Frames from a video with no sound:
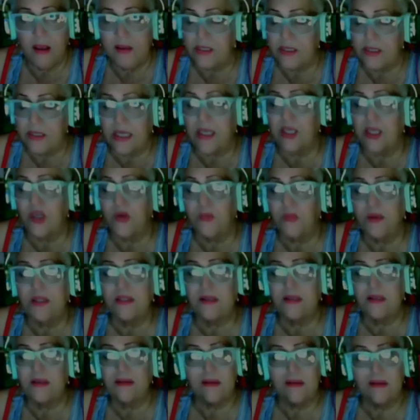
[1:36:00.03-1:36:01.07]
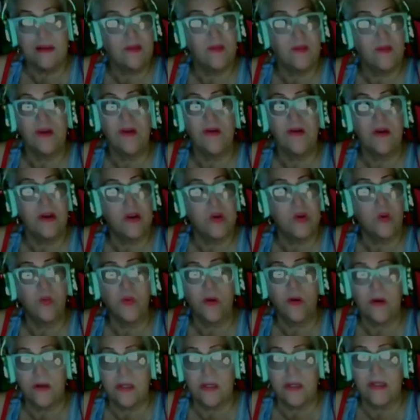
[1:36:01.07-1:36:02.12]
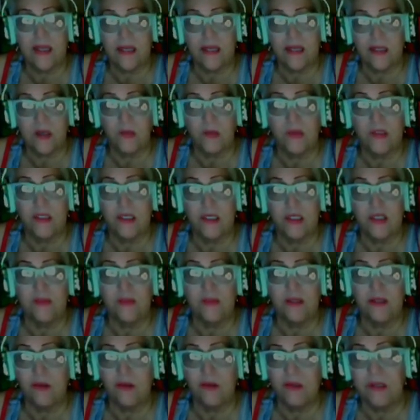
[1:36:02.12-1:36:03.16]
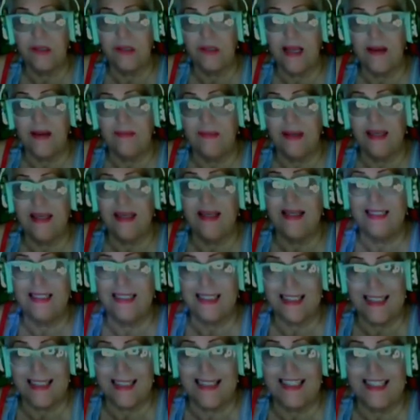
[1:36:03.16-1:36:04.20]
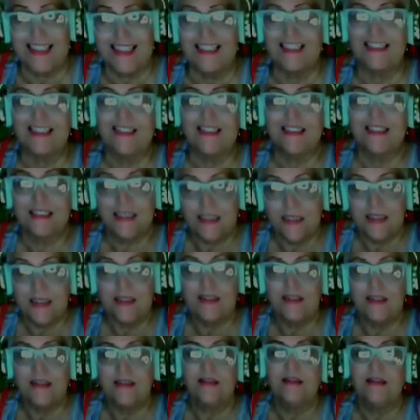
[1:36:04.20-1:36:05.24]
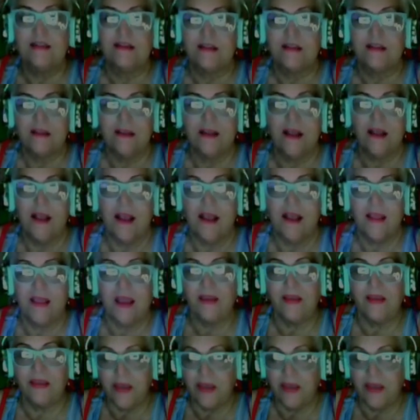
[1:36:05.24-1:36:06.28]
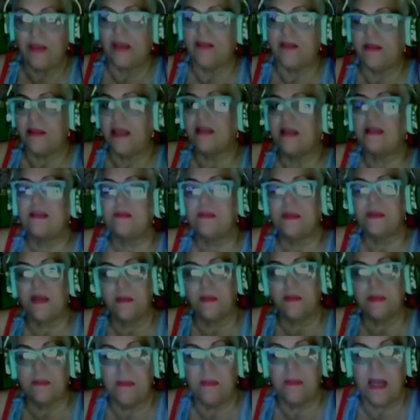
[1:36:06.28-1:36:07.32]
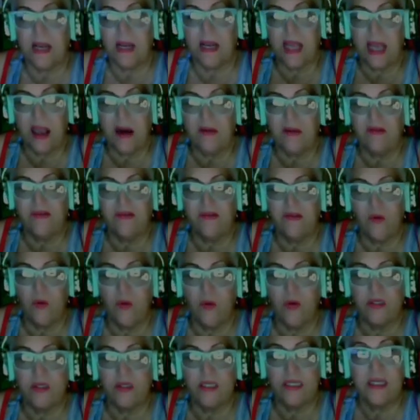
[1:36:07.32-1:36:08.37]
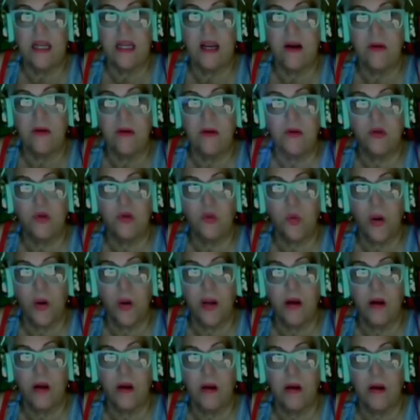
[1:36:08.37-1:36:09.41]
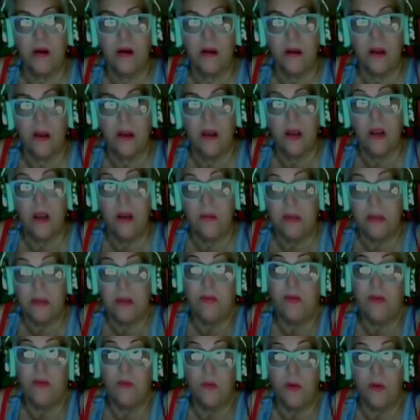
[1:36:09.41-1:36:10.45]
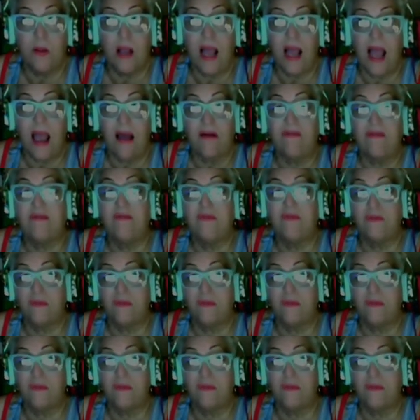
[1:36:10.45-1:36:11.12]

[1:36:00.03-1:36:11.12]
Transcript: just like humans, this is when you're at your worst. It's like, don't touch me, don't look at me. Ah! And I think that that sometimes might account for scenarios where people will have